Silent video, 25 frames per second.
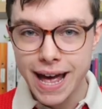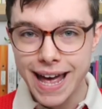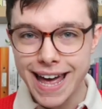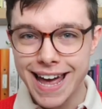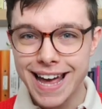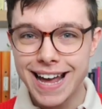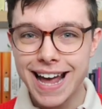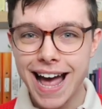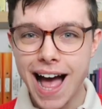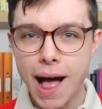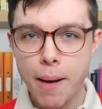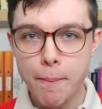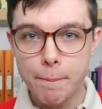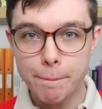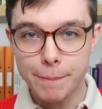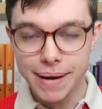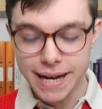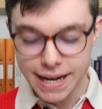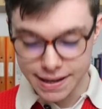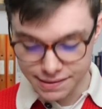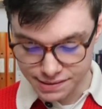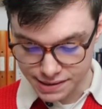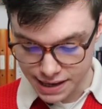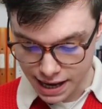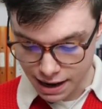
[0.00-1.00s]
It can't
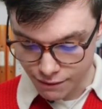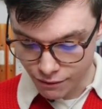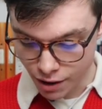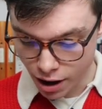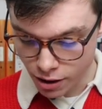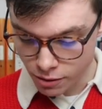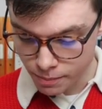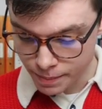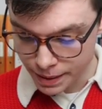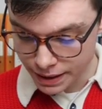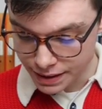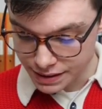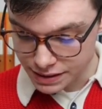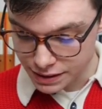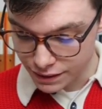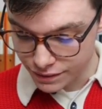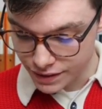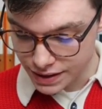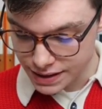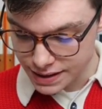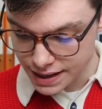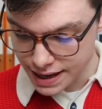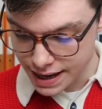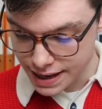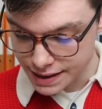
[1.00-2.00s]
be zero because if
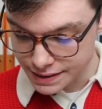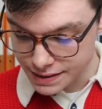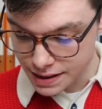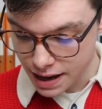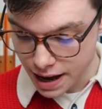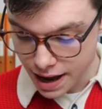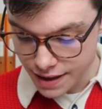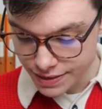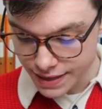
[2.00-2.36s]
it is,